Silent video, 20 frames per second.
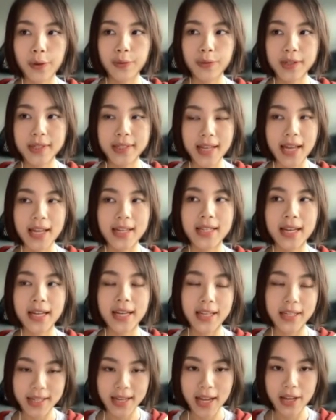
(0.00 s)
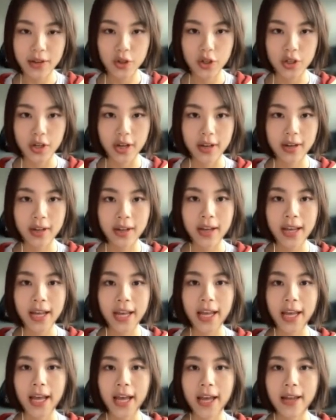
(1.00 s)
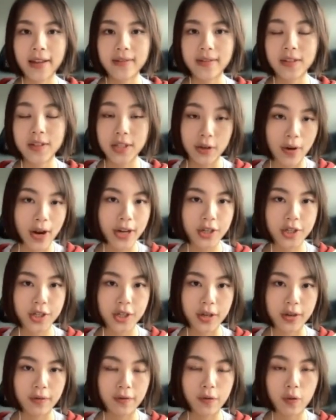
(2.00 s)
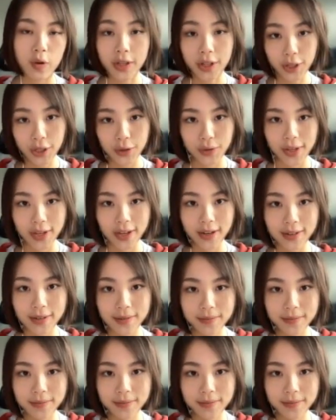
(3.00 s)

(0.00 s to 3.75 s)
you set an intention and direction for the new year.